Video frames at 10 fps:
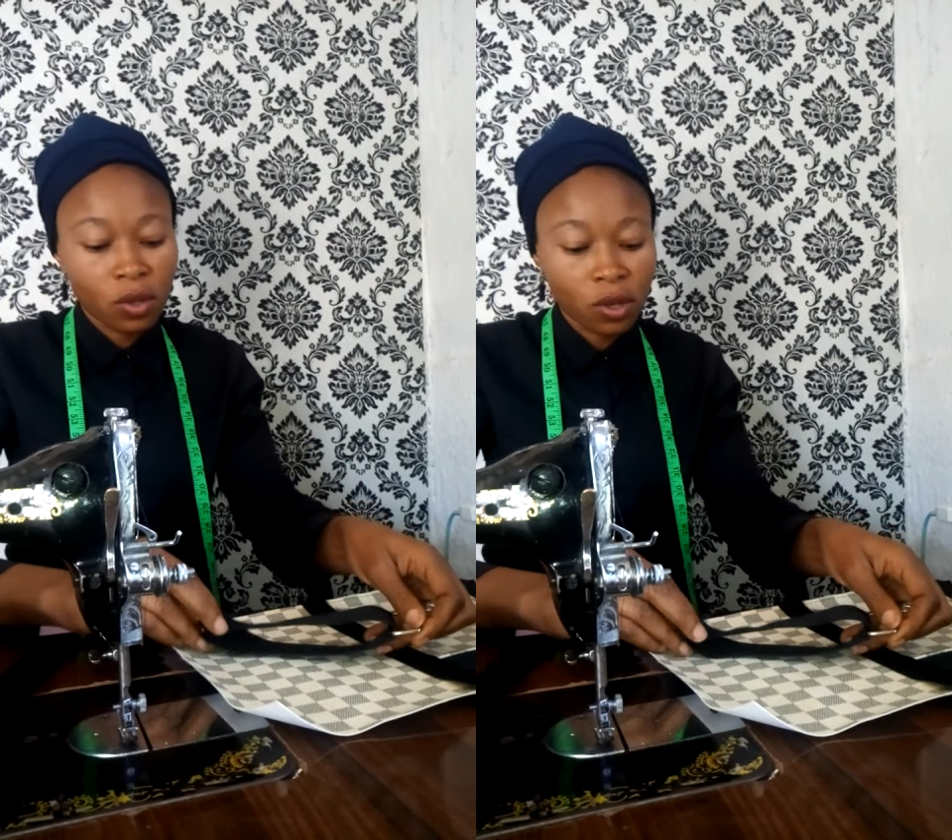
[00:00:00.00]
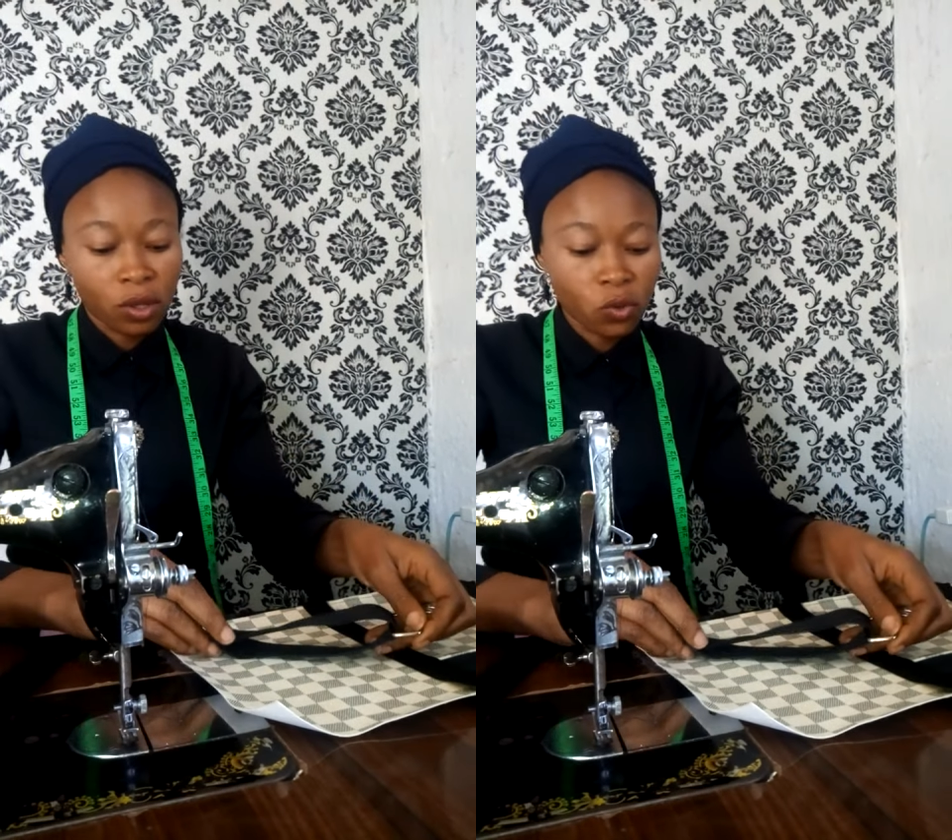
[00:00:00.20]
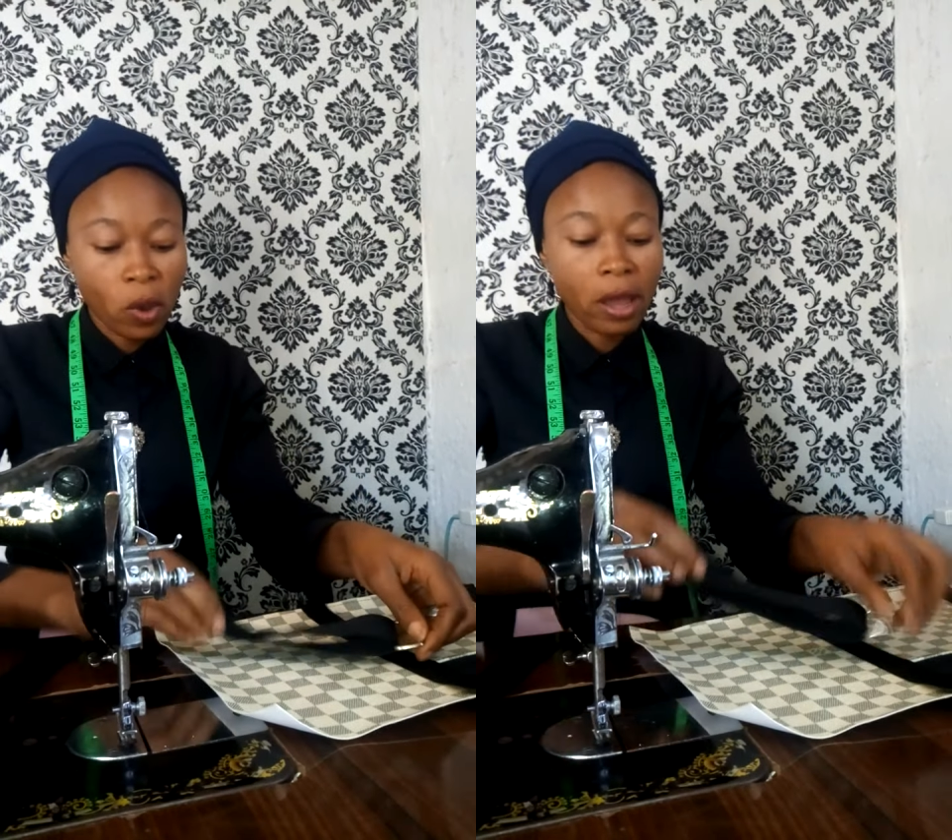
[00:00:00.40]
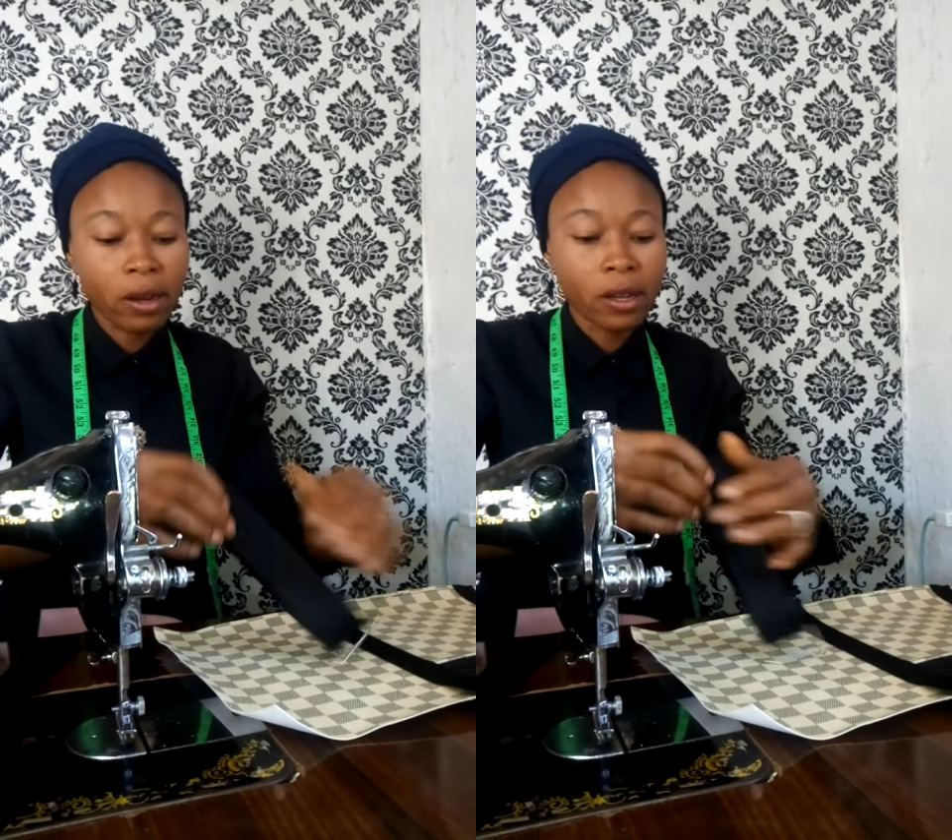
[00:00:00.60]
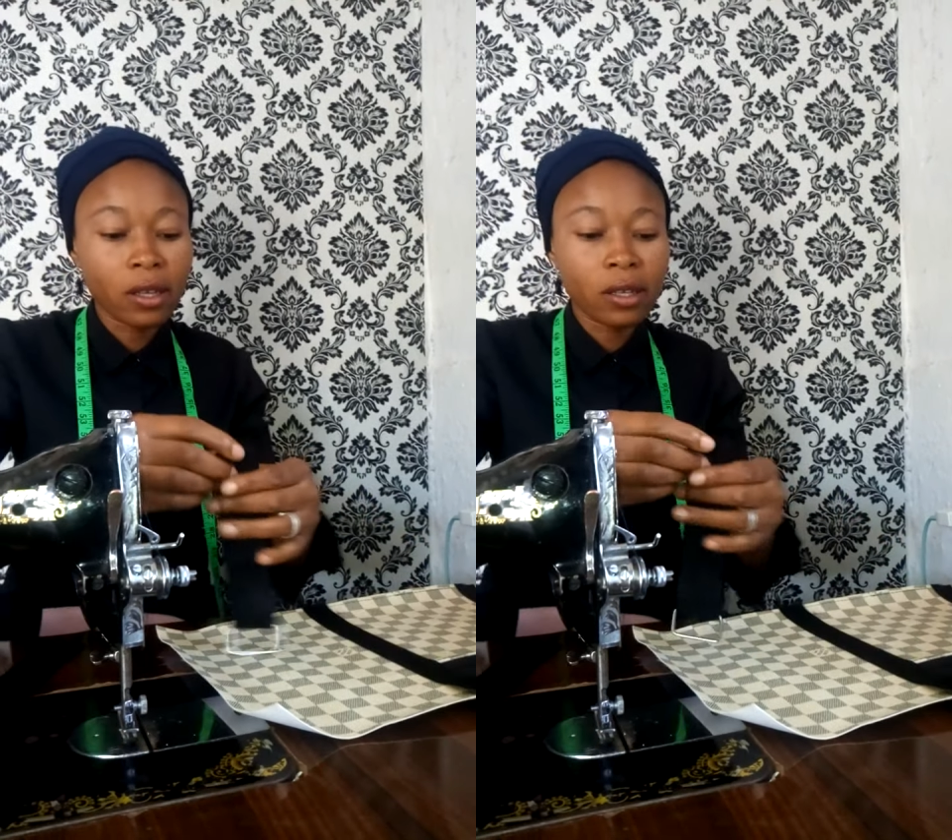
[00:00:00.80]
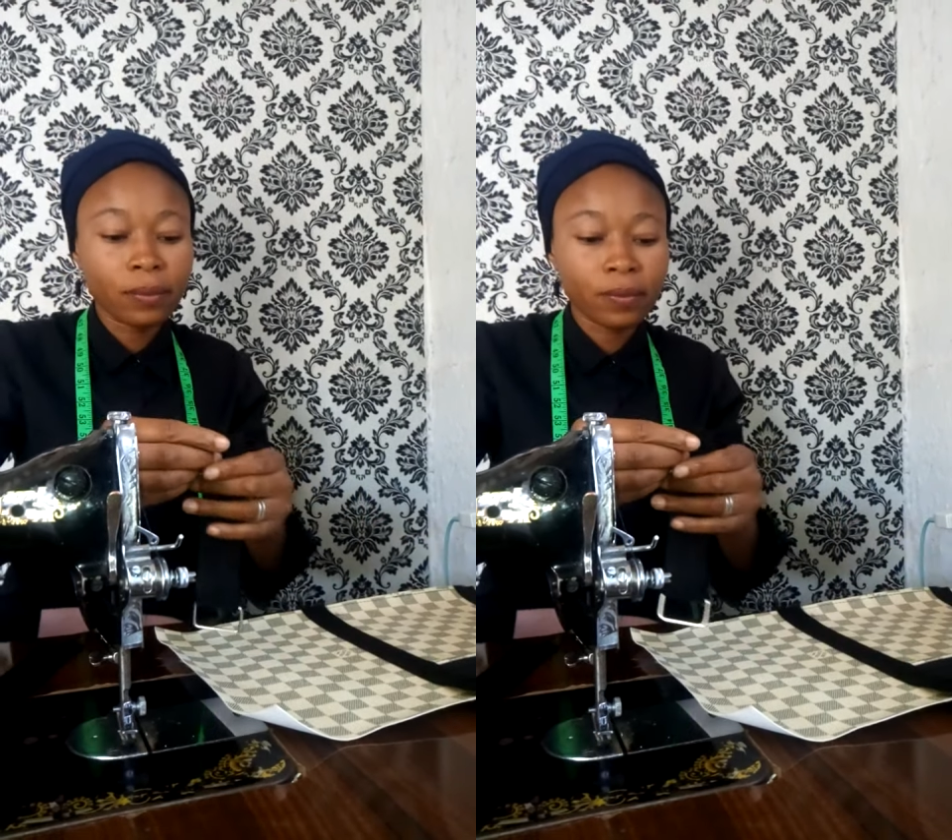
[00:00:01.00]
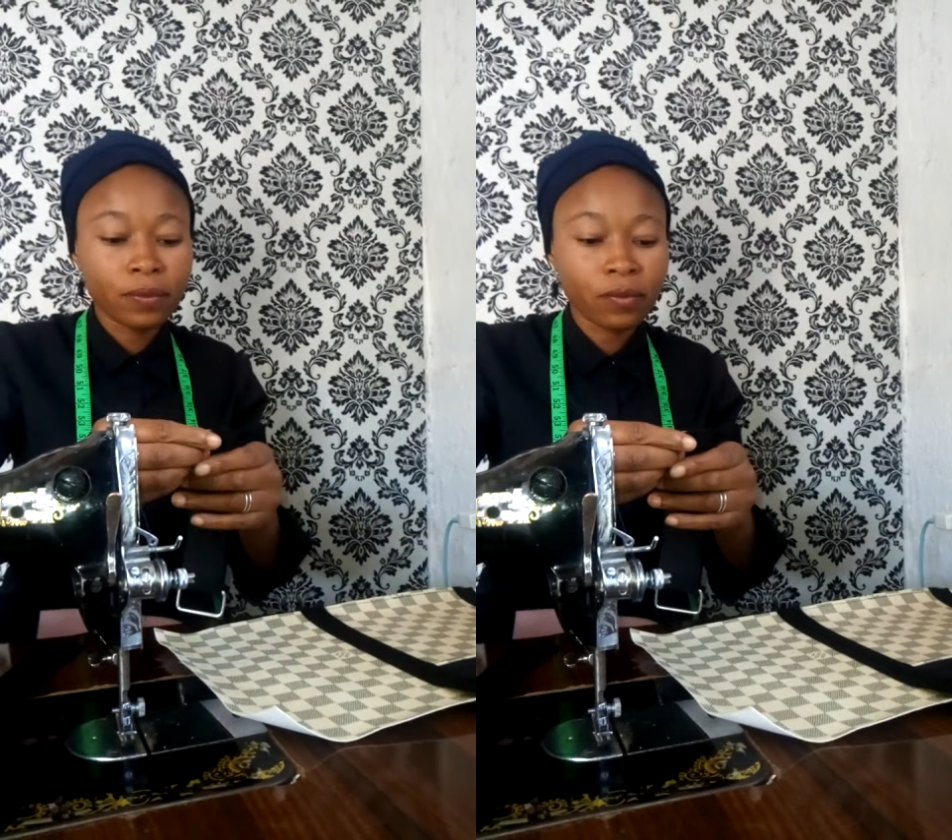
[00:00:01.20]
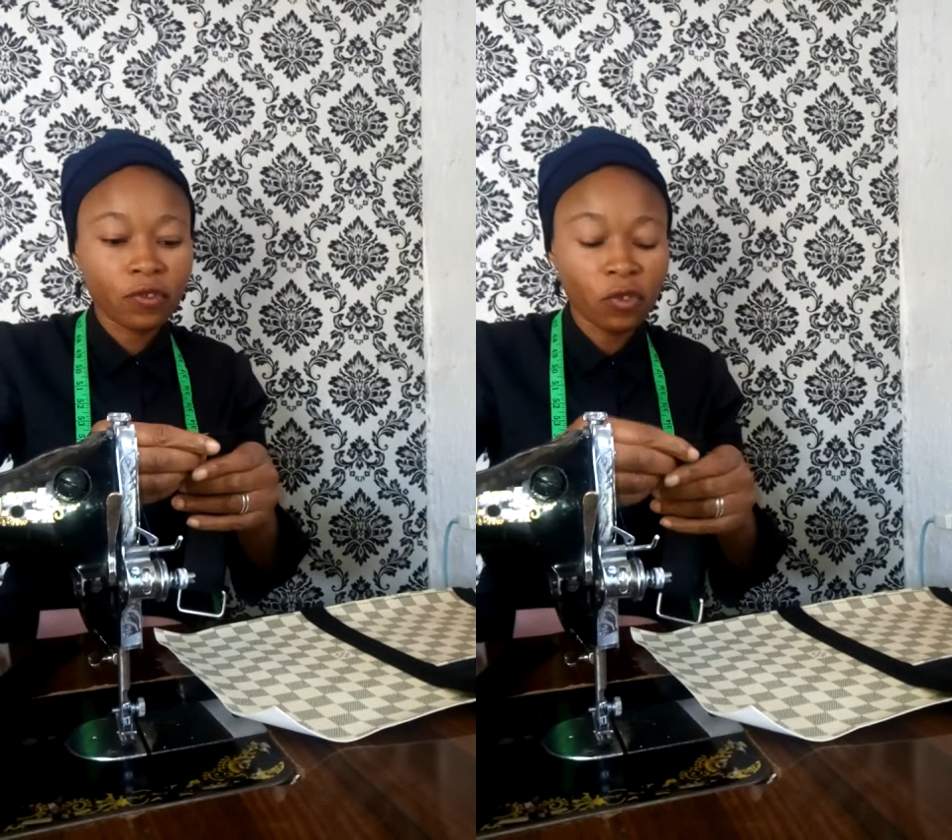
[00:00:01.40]
a square ring
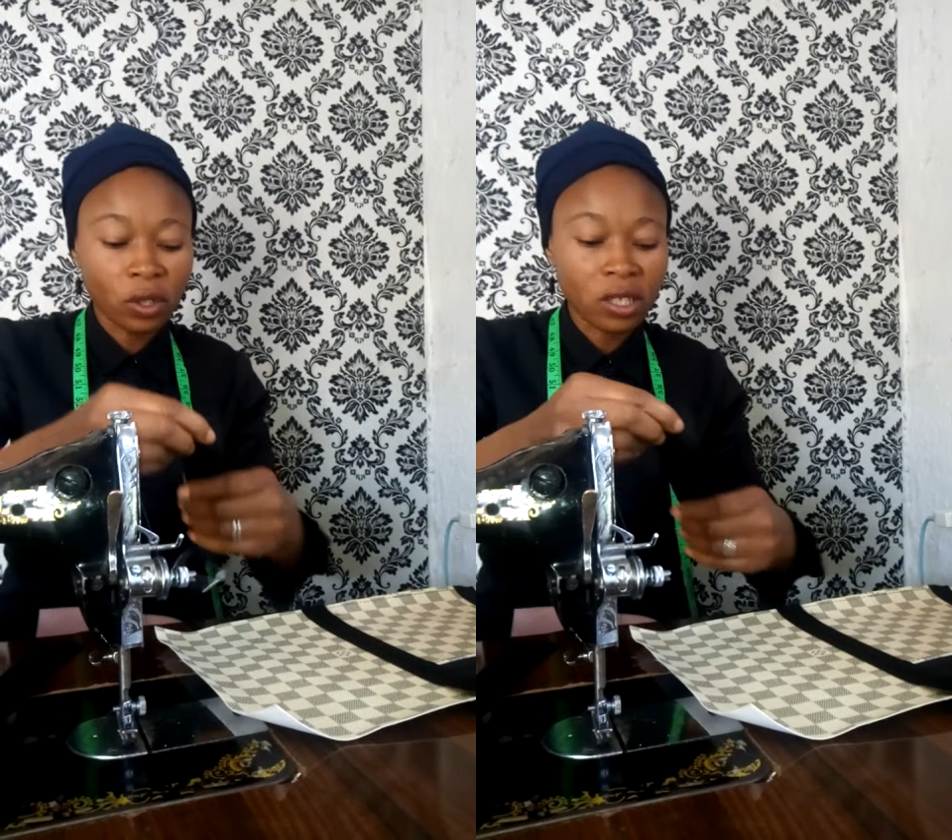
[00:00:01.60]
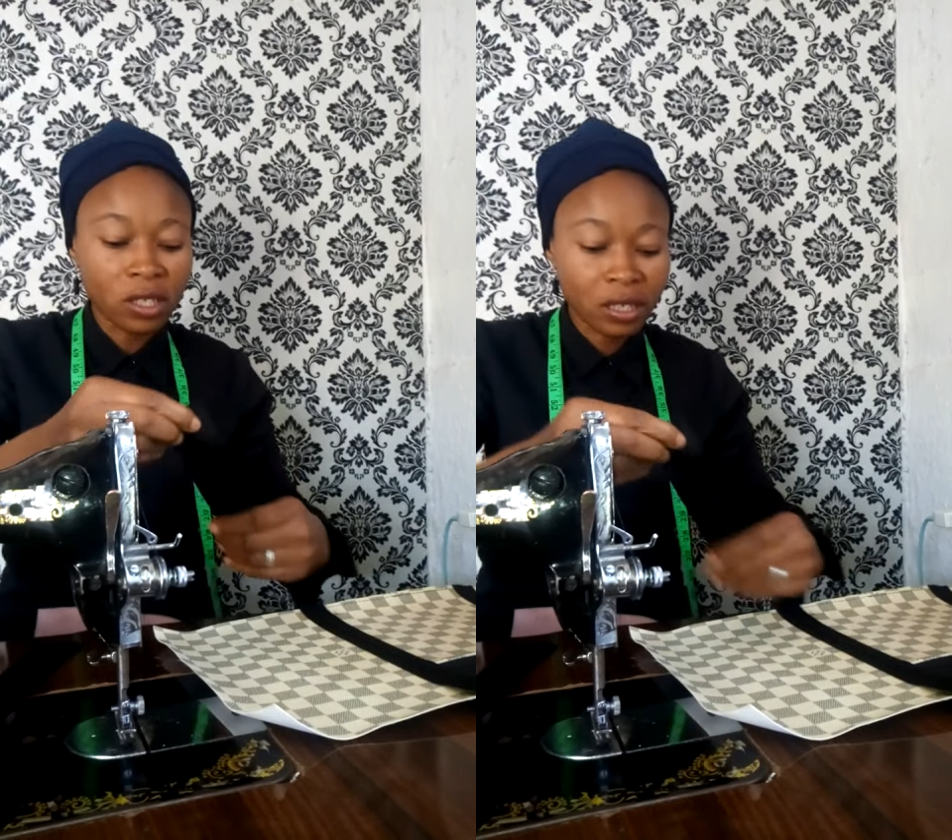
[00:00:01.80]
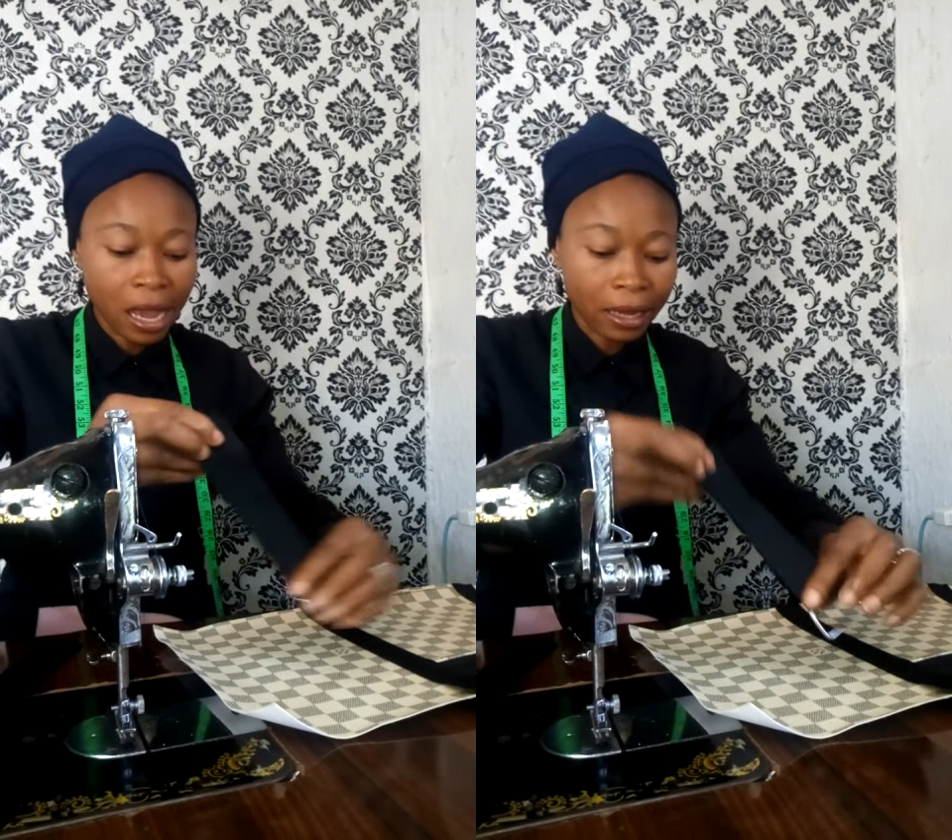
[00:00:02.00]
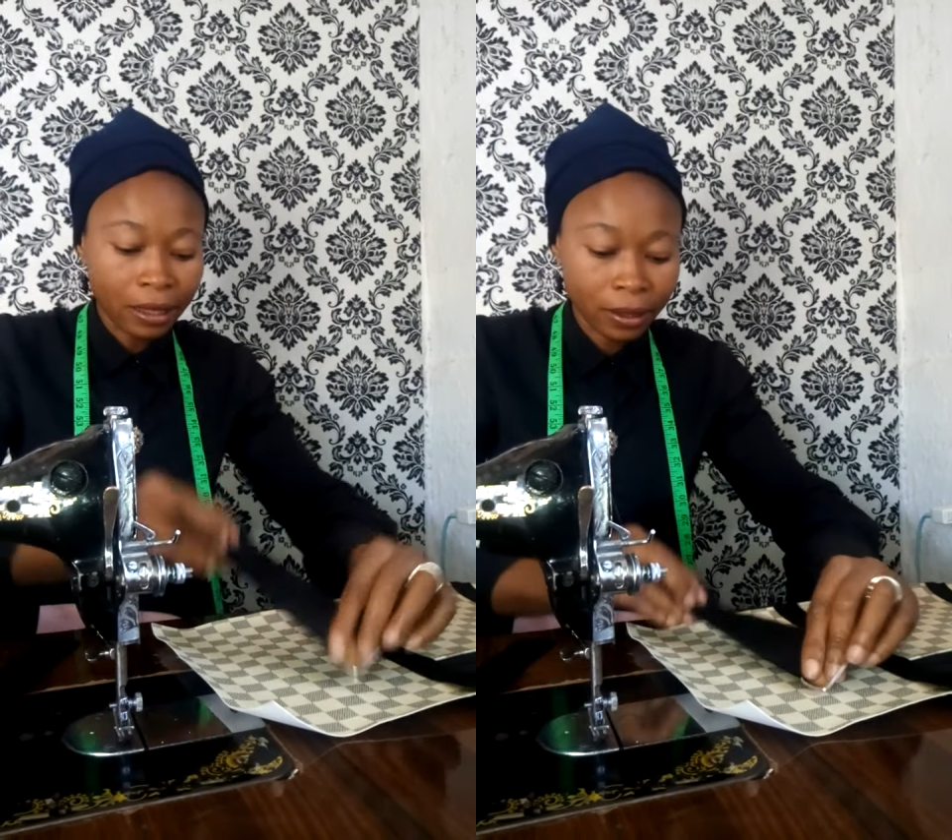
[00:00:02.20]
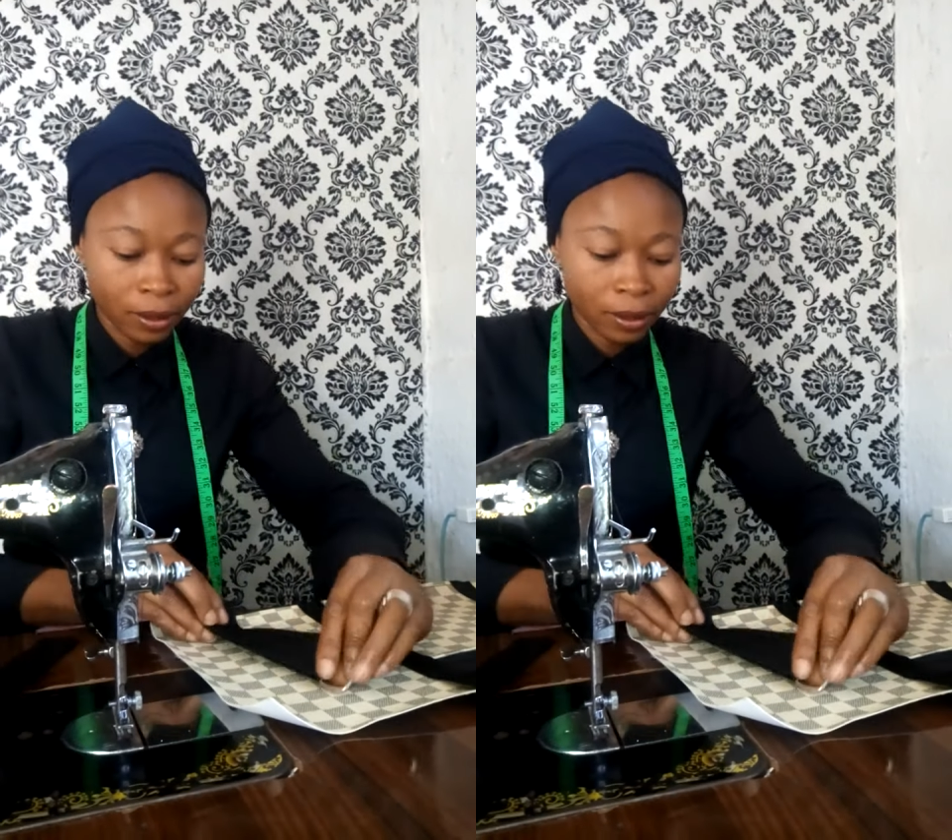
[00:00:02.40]
for this side